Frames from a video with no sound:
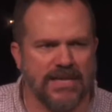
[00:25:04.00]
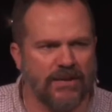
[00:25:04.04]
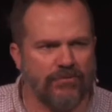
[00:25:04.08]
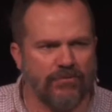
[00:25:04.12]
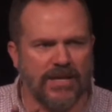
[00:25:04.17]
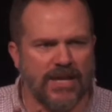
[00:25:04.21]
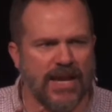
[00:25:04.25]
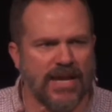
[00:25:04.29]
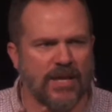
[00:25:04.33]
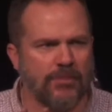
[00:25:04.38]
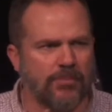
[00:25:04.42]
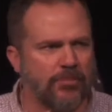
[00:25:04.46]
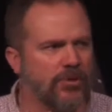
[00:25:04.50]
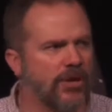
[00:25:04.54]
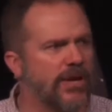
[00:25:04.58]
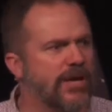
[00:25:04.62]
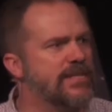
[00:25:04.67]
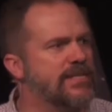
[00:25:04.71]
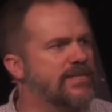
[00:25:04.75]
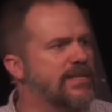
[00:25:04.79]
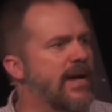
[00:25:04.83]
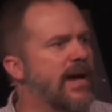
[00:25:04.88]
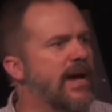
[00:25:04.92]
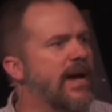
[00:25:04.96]
Every day he
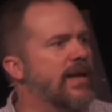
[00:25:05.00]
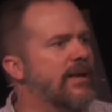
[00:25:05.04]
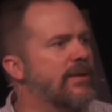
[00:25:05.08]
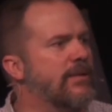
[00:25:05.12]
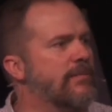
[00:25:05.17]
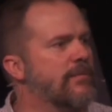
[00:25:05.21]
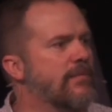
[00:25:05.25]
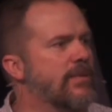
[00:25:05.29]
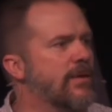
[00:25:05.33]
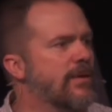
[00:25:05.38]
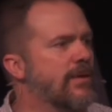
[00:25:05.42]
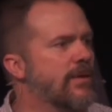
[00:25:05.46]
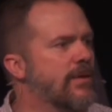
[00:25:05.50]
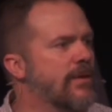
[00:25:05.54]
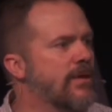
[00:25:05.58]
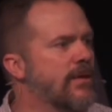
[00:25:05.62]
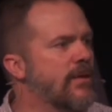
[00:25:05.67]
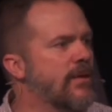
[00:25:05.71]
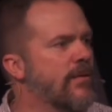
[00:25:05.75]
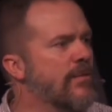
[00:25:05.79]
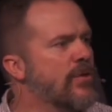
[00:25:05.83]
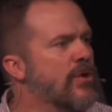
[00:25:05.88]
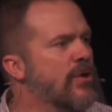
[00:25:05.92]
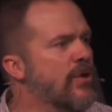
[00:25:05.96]
prays that.
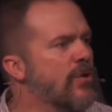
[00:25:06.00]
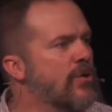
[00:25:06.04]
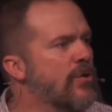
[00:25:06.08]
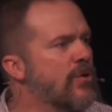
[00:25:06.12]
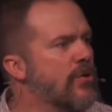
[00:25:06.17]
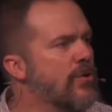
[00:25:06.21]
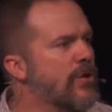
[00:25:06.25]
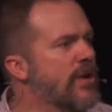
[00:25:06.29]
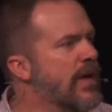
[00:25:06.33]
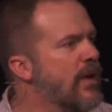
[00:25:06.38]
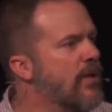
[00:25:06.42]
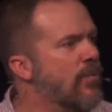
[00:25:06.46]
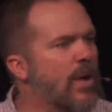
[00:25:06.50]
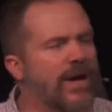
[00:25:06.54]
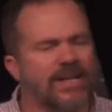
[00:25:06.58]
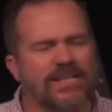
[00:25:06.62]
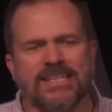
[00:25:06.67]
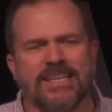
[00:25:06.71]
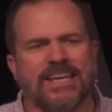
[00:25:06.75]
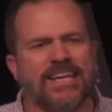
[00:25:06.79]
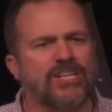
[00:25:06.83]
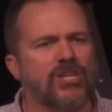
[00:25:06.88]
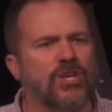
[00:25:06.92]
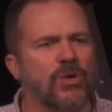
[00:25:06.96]
Why
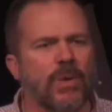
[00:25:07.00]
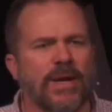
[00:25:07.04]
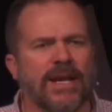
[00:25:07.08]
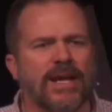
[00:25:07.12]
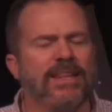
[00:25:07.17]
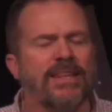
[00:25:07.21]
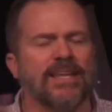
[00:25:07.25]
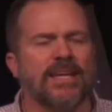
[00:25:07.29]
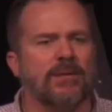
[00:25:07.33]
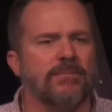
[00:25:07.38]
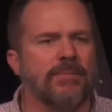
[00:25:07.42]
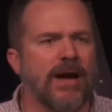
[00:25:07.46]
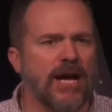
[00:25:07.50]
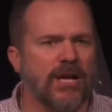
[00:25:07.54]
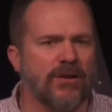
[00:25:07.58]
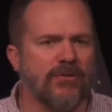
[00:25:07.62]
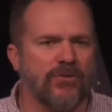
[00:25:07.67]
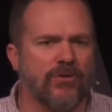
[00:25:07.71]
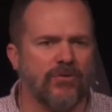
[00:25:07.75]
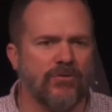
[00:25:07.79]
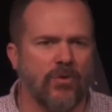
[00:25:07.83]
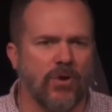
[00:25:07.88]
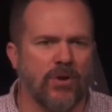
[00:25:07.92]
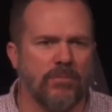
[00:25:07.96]
doesn't he do anything about it
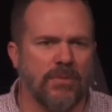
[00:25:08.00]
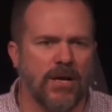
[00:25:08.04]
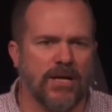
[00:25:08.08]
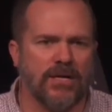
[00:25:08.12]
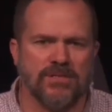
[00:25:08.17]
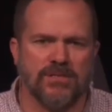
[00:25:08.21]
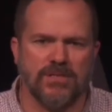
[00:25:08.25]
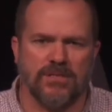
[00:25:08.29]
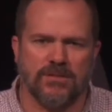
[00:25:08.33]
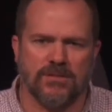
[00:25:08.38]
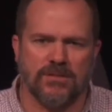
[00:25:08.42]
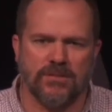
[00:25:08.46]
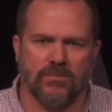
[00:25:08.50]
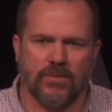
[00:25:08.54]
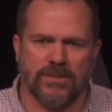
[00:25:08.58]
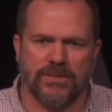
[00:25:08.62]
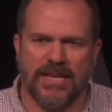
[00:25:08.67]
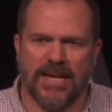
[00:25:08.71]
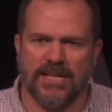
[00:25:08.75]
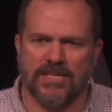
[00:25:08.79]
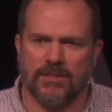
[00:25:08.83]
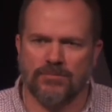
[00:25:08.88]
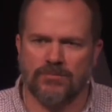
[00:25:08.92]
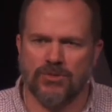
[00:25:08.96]
for 4 months? What
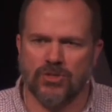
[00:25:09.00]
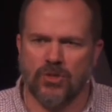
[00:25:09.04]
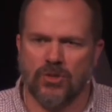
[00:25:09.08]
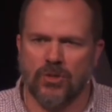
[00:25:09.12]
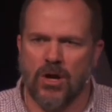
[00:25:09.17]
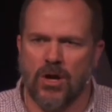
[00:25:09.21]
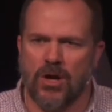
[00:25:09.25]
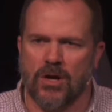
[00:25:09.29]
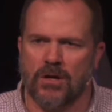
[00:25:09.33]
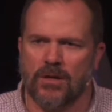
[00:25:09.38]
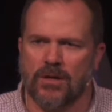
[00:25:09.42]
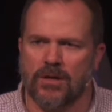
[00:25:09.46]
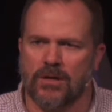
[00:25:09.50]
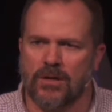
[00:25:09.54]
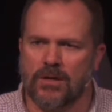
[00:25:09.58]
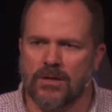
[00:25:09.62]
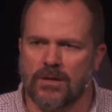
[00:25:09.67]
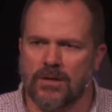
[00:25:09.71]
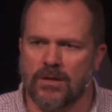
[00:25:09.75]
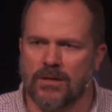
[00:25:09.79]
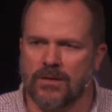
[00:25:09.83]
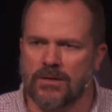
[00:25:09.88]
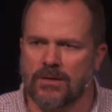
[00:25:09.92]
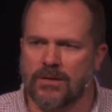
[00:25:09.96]
takes him so long?
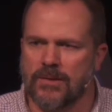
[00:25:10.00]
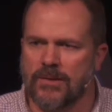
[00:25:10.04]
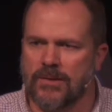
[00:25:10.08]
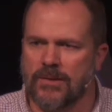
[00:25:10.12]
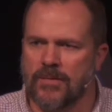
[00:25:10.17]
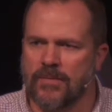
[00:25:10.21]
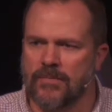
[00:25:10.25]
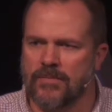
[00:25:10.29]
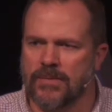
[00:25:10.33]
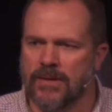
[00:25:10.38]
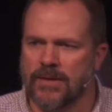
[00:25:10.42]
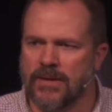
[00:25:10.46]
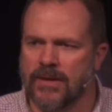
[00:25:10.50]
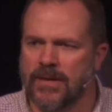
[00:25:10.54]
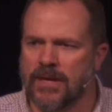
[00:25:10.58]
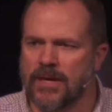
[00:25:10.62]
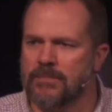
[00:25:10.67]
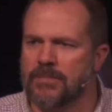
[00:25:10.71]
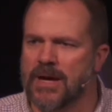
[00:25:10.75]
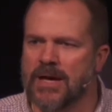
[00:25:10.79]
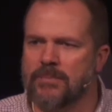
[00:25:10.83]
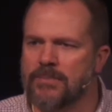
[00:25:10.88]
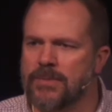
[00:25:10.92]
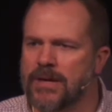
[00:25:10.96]

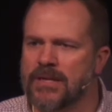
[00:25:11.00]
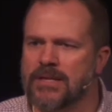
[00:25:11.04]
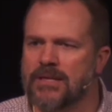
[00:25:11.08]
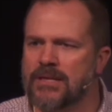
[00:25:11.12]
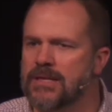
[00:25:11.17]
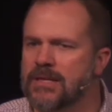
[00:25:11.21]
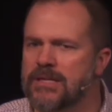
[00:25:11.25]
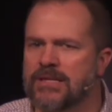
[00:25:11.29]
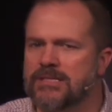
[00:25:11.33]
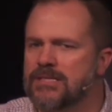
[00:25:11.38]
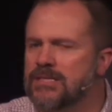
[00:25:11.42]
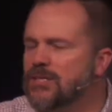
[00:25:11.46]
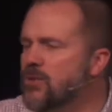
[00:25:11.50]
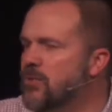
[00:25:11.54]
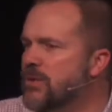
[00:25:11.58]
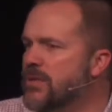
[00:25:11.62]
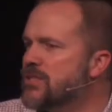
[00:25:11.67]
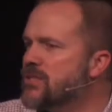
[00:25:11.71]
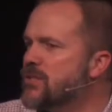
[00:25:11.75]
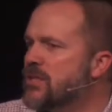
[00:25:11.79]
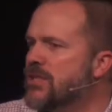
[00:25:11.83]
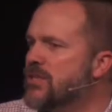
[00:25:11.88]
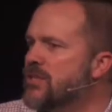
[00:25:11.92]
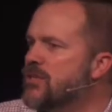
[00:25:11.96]
In my opinion, he doesn't know what
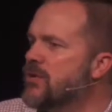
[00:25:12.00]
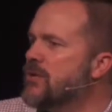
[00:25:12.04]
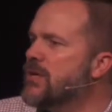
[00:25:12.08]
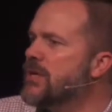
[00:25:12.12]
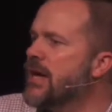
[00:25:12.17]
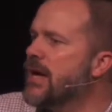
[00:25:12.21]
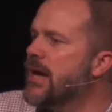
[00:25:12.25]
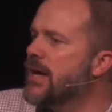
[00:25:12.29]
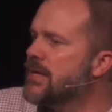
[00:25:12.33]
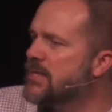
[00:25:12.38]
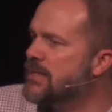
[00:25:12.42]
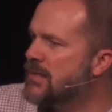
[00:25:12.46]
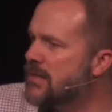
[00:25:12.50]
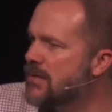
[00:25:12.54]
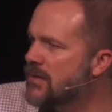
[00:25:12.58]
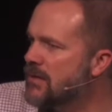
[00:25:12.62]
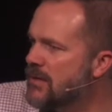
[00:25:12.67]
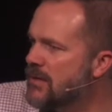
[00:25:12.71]
he's going to do yet.